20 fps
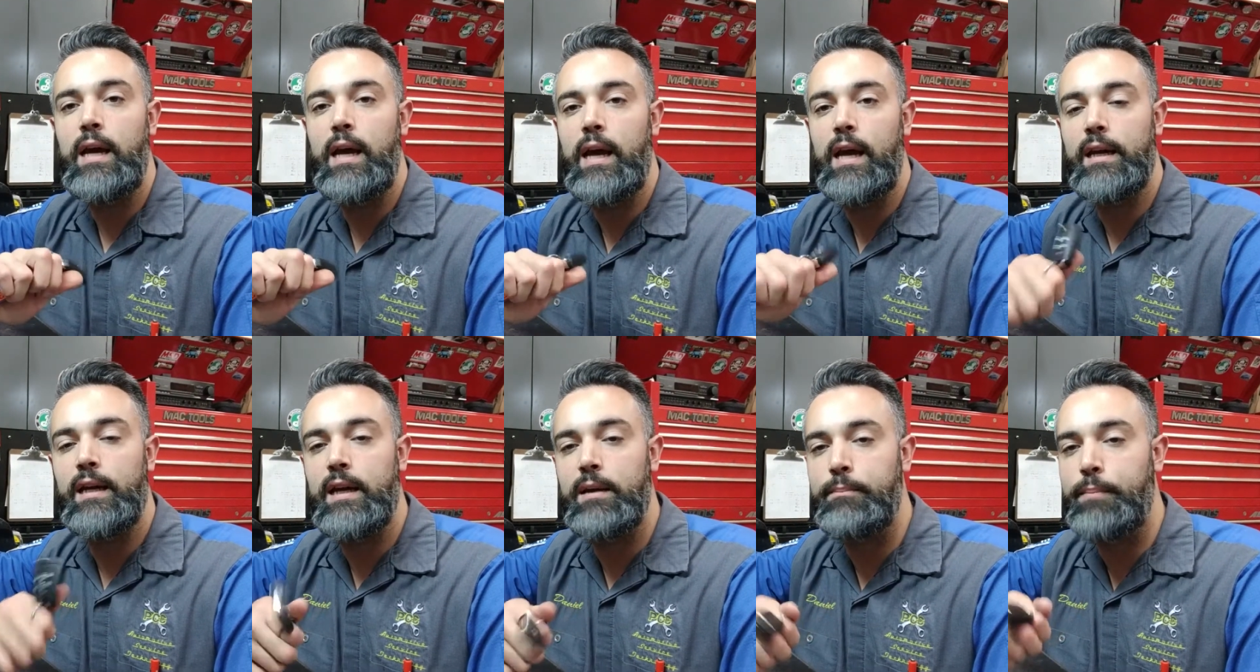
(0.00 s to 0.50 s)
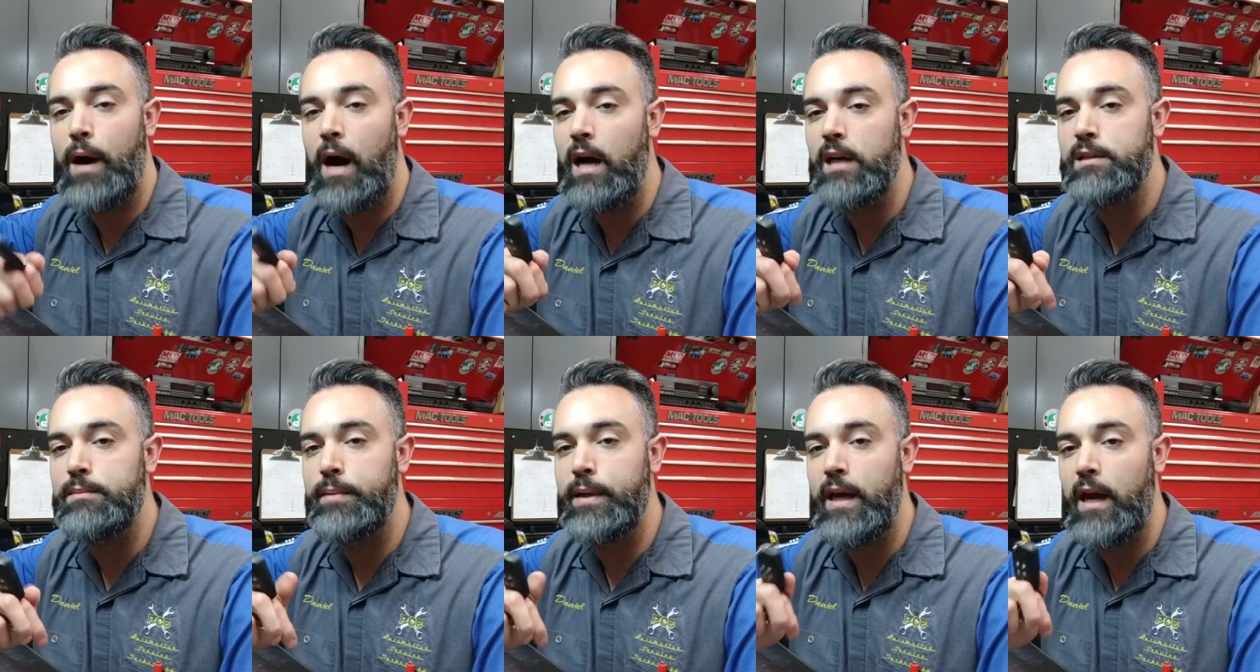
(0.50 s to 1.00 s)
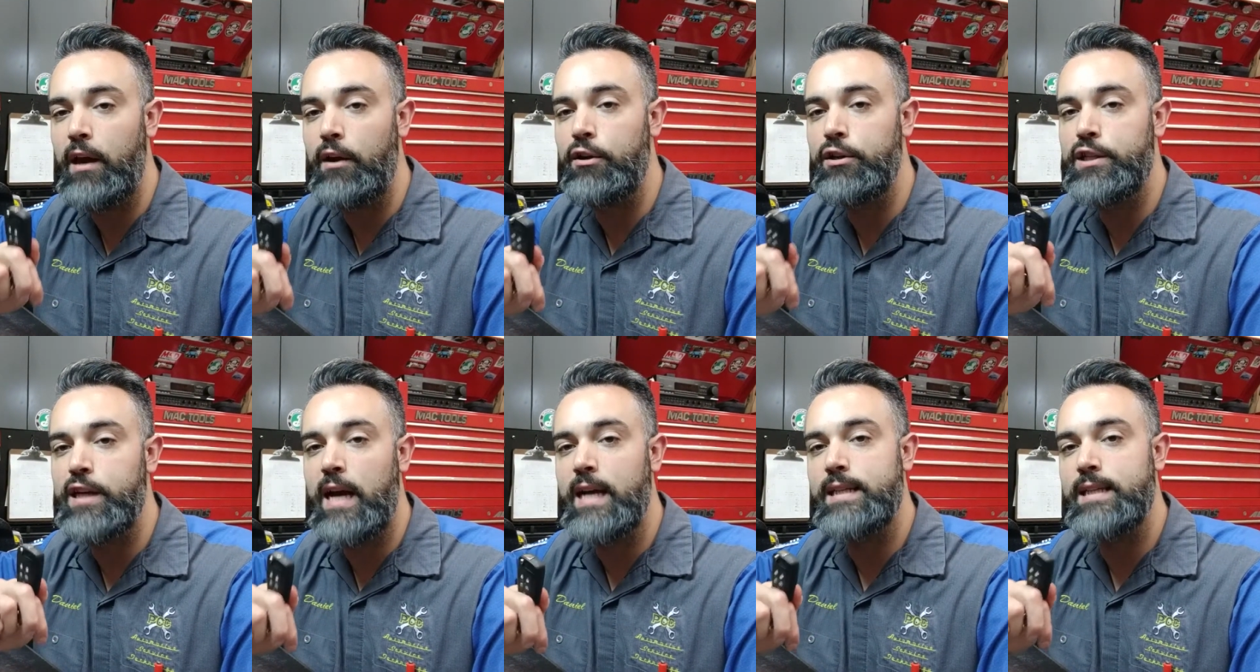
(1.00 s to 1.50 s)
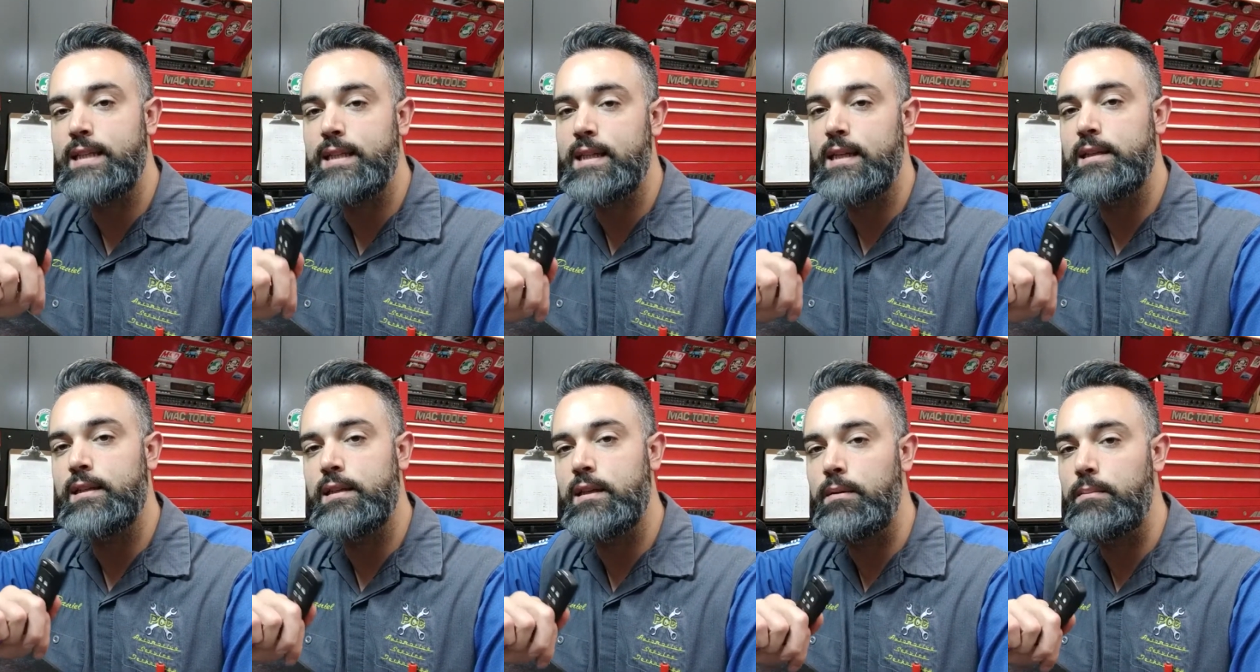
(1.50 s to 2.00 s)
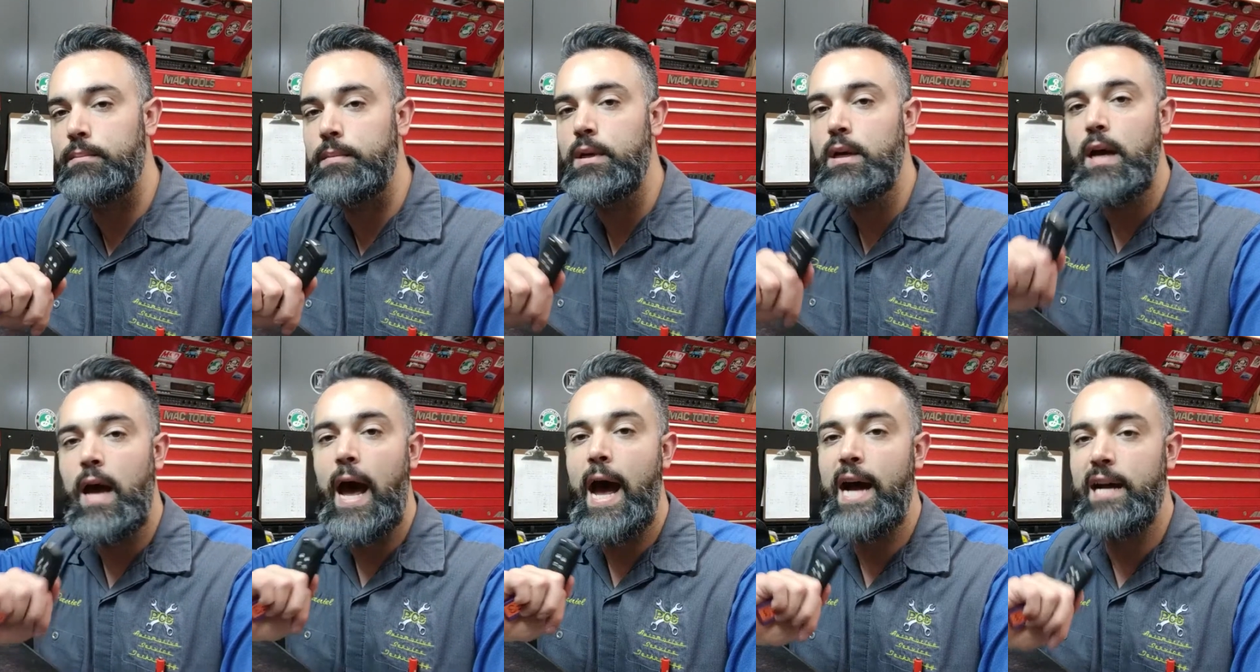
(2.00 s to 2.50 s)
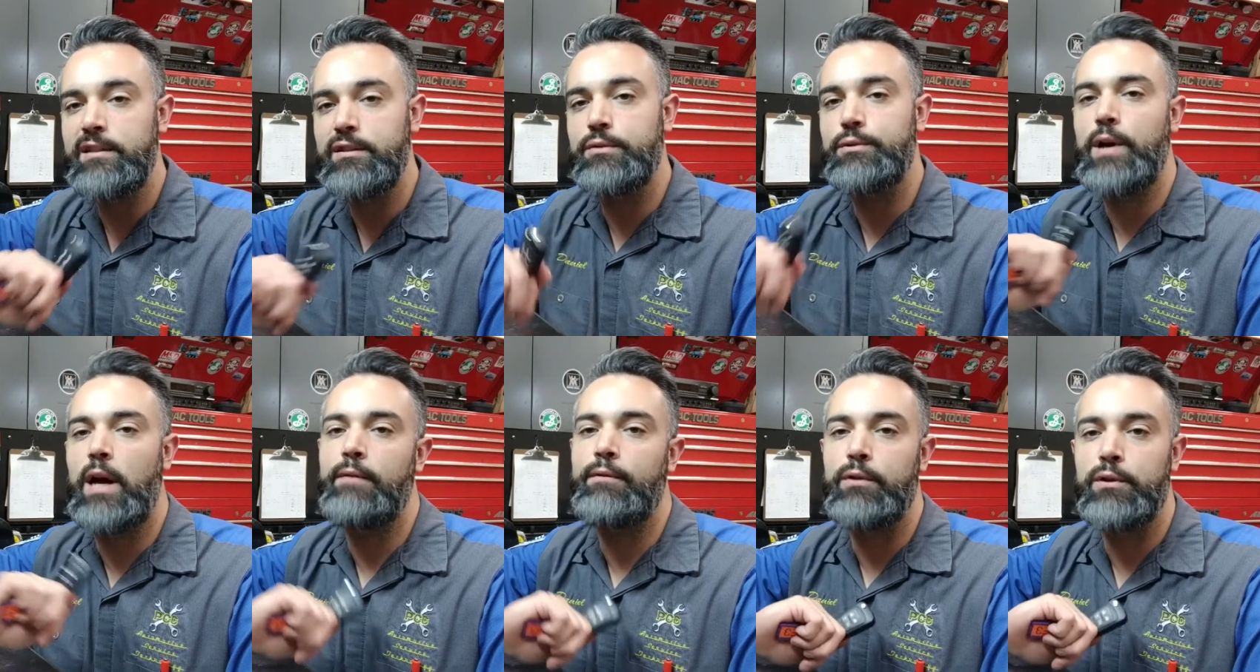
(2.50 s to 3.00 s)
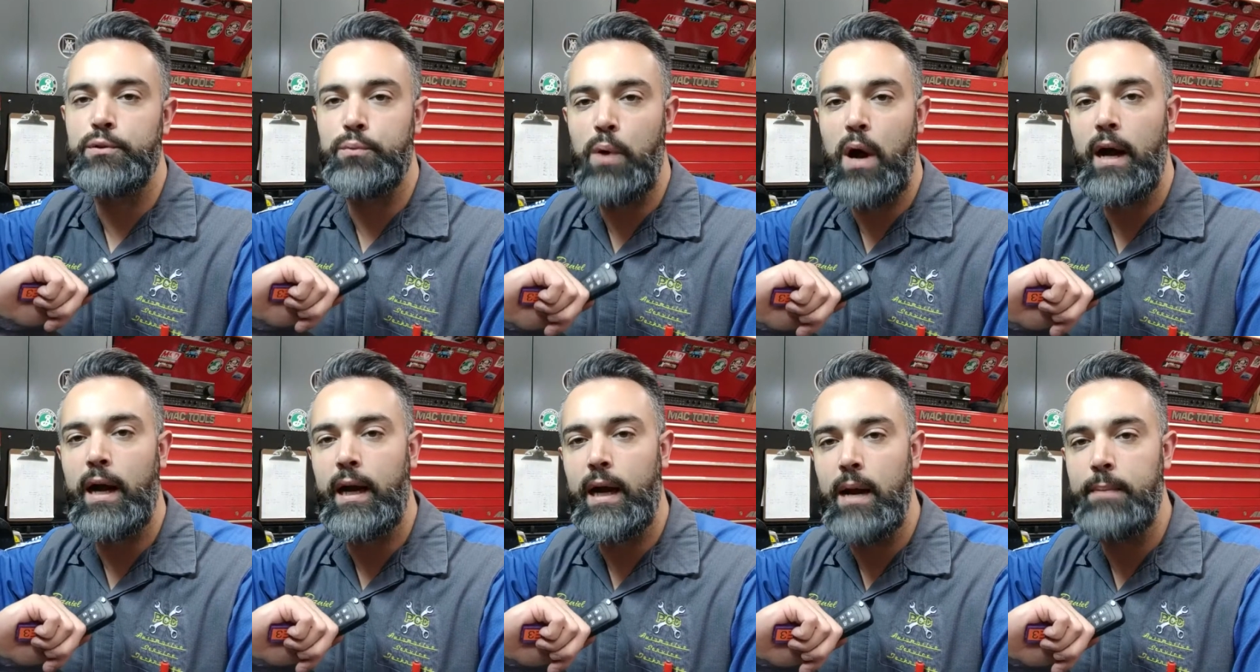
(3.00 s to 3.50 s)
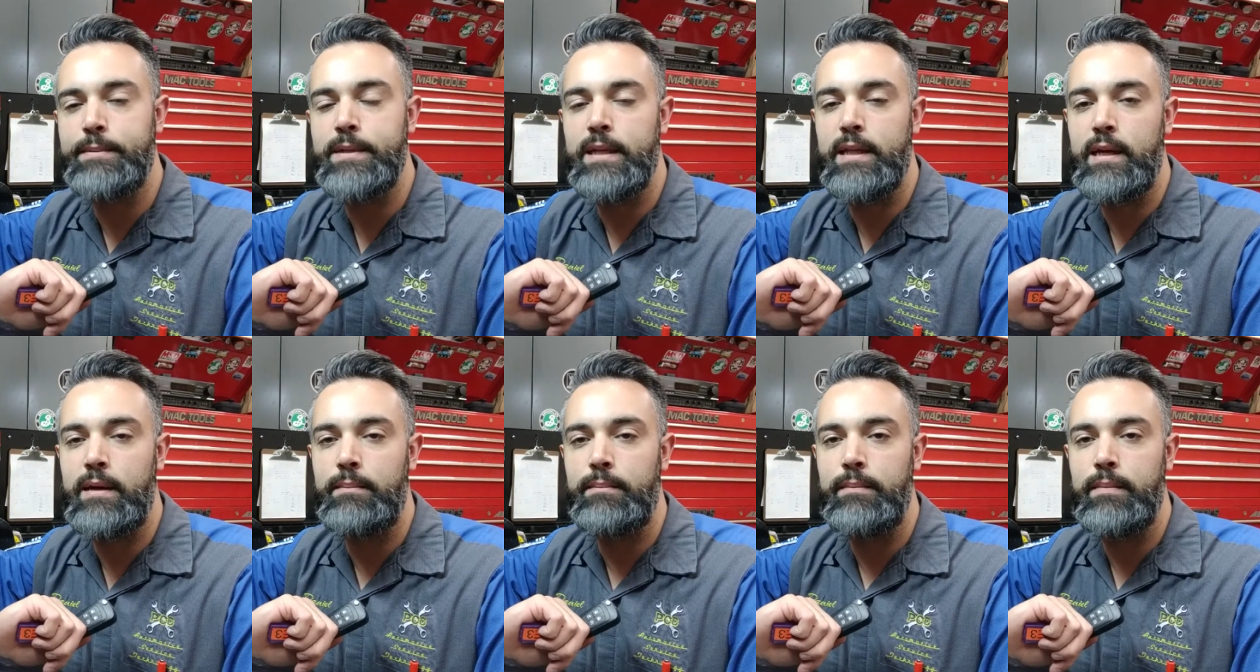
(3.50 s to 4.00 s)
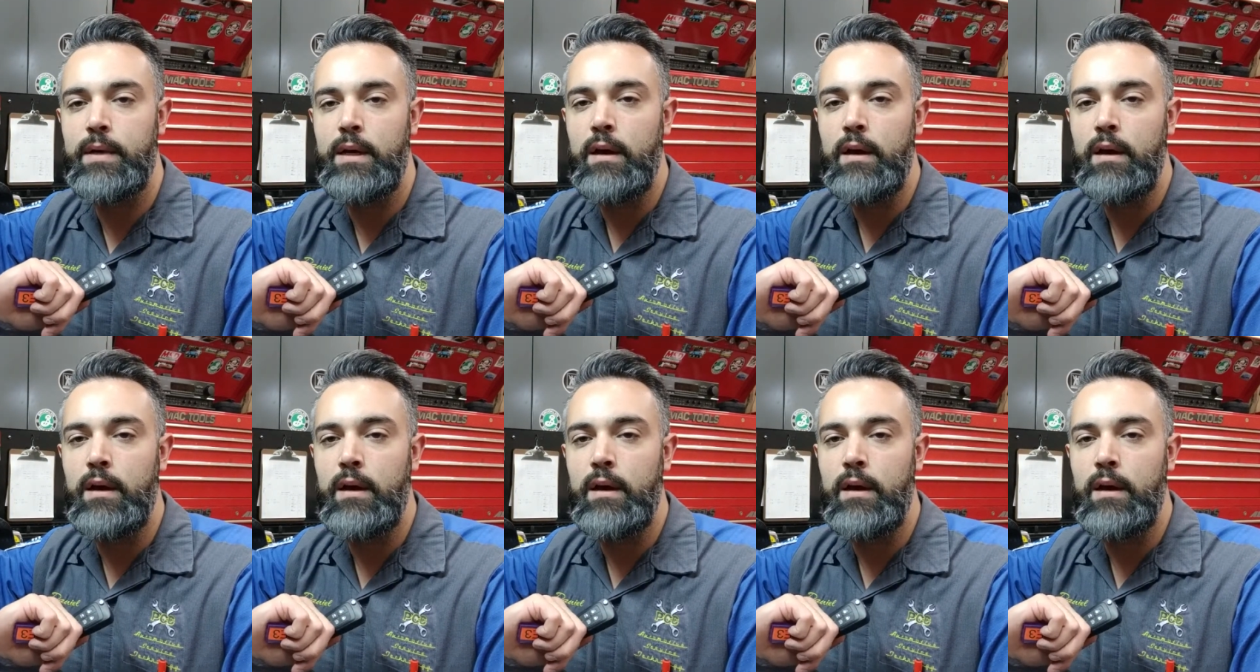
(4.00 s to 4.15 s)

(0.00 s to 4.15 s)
and can possibly energize the system as the driver is walking up to them.